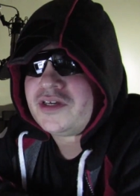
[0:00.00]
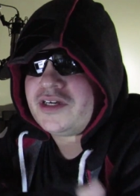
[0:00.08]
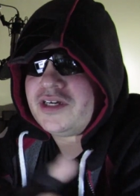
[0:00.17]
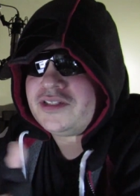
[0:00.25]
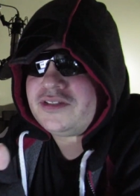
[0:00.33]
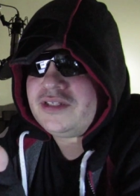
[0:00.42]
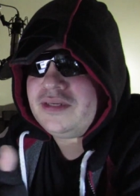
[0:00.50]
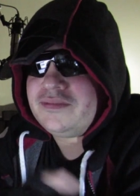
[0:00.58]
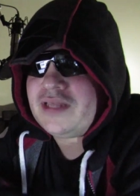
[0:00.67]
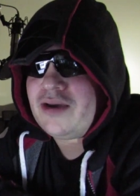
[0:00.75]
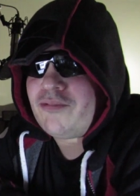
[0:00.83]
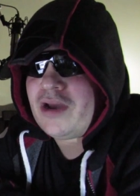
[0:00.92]
because it seems
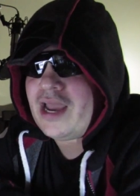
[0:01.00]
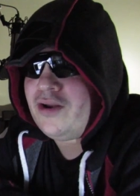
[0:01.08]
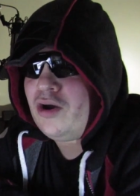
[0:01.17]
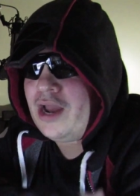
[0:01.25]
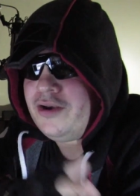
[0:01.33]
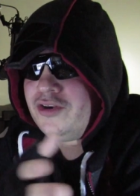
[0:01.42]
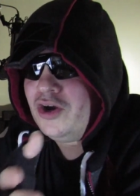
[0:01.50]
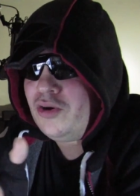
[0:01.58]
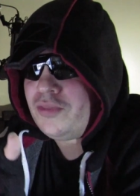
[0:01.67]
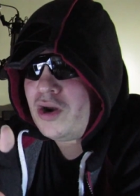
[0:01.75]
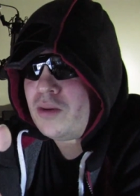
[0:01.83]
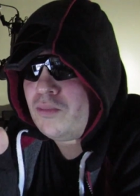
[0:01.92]
that way. I know I
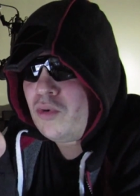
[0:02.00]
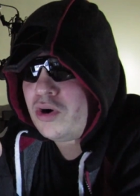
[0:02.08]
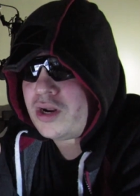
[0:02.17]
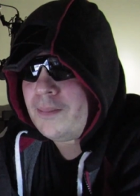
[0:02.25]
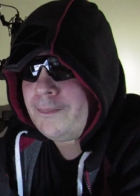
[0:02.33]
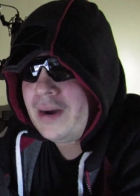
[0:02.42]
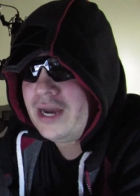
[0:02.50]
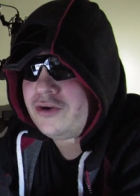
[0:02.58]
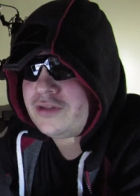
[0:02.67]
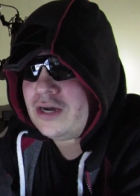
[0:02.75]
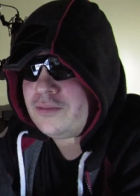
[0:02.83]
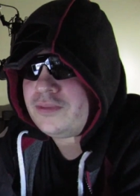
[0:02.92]
know there are more
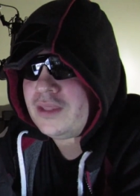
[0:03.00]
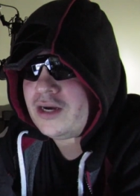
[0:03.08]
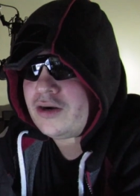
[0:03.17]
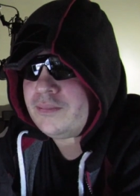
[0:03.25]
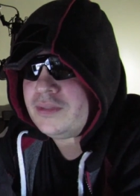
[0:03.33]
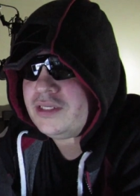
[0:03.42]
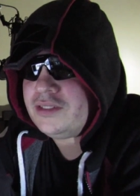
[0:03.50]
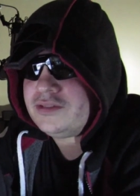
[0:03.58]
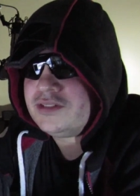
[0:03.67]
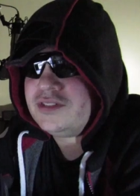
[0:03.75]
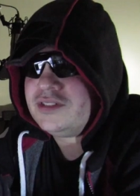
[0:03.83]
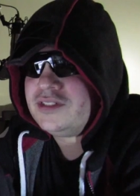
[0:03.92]
combiners out there. I mean,